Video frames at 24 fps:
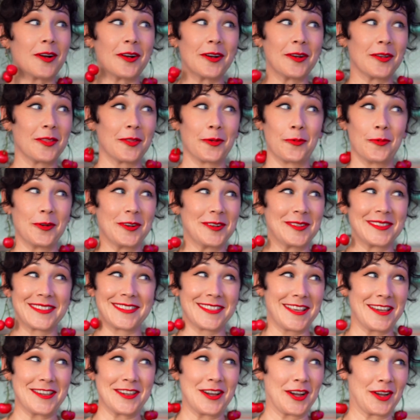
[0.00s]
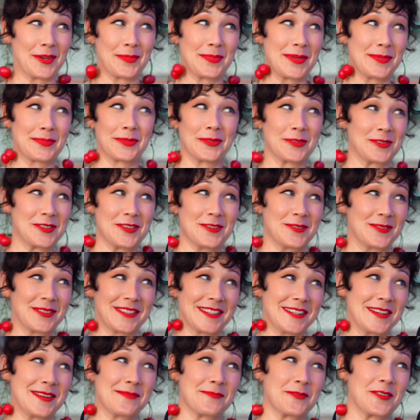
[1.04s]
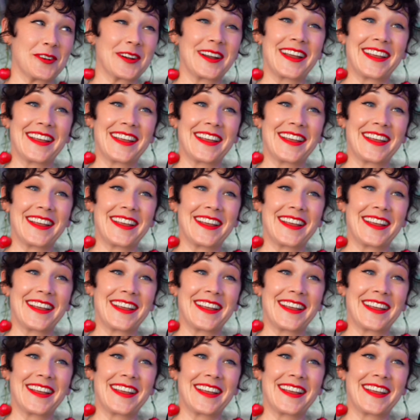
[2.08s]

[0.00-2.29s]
aren't the words that young people use anymore.